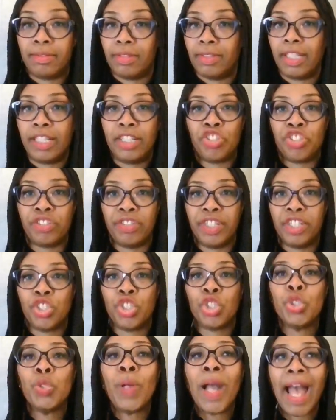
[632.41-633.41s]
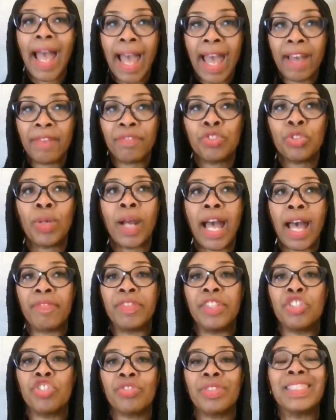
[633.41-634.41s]
insurance. You have to have
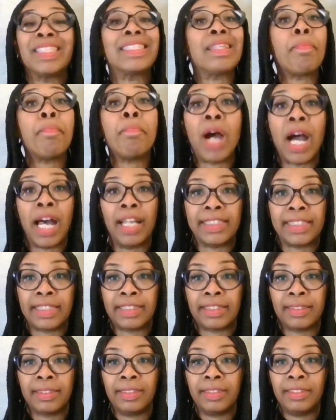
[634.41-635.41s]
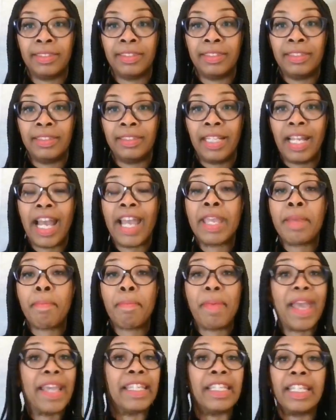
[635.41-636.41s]
insurance. It's a must. I am
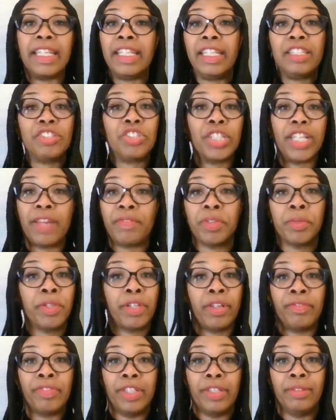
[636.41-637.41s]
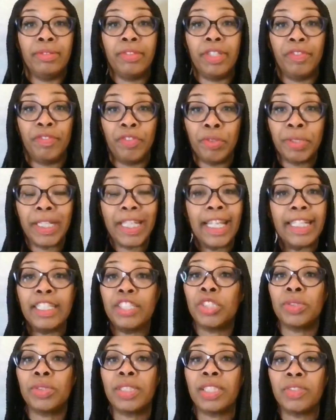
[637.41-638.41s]
begging each and every one of you, if you want to get
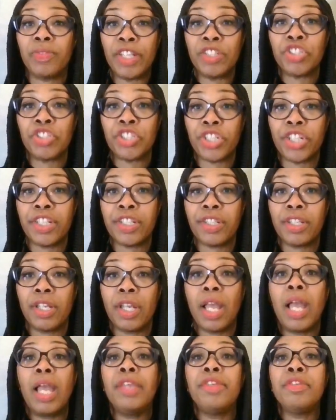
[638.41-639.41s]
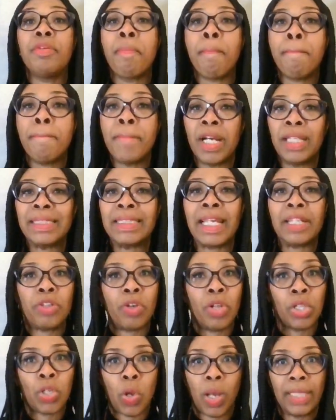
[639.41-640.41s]
into this venture, you must at
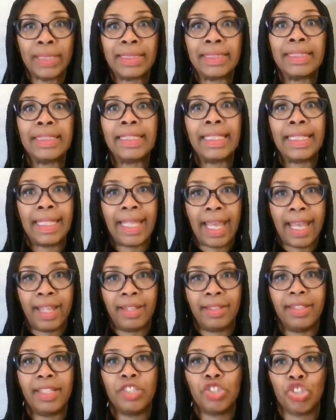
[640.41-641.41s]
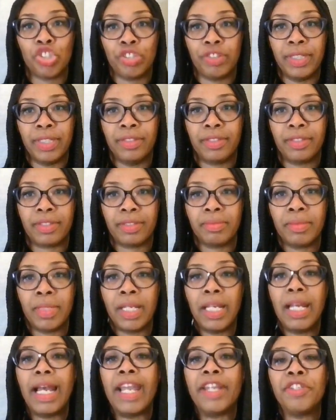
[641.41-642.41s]
all costs get insurance.
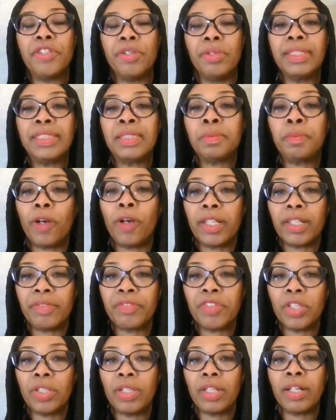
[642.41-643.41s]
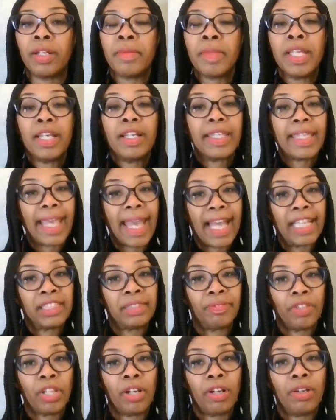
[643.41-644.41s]
I know it's part of your cash
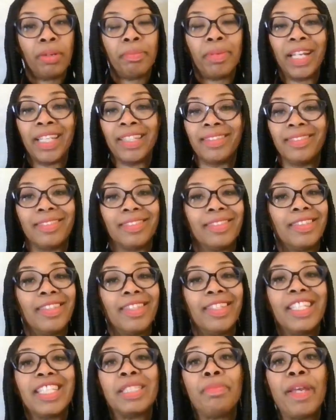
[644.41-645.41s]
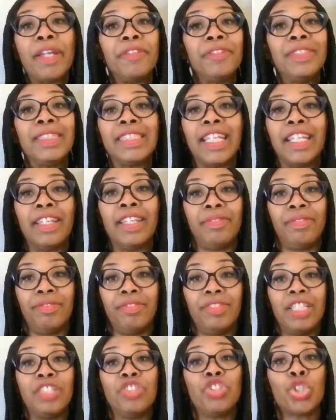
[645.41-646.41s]
flow, but it's better safe
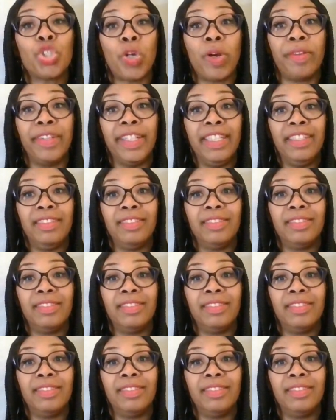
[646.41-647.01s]
than sorry.